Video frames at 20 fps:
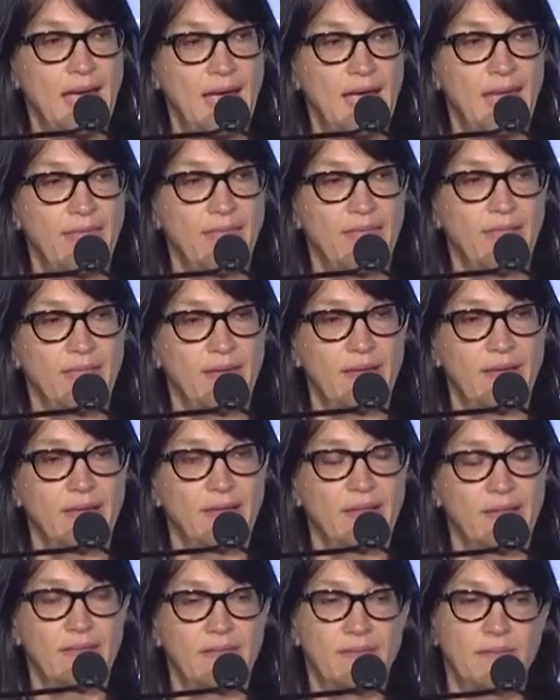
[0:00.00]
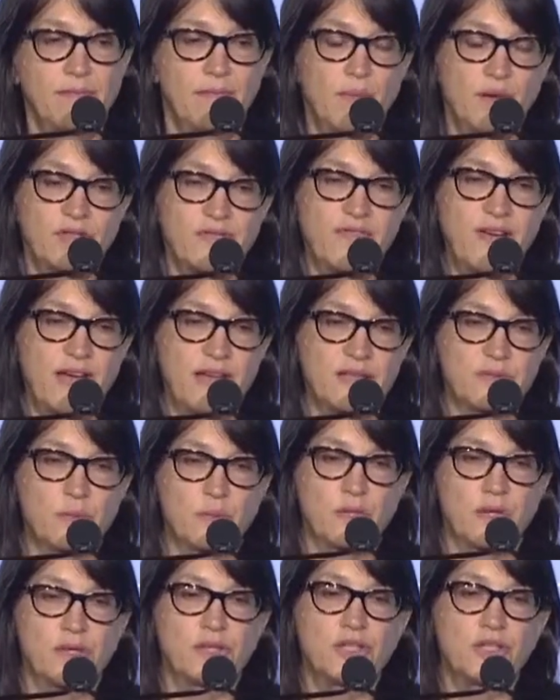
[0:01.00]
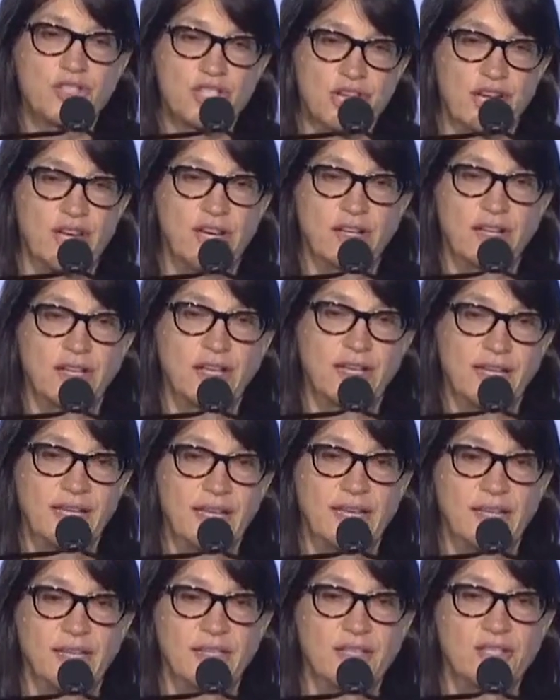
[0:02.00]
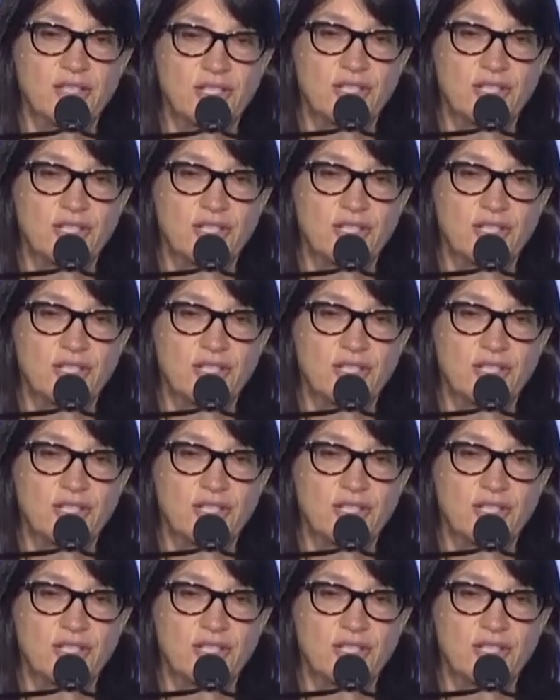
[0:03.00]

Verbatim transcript: And most files would chug in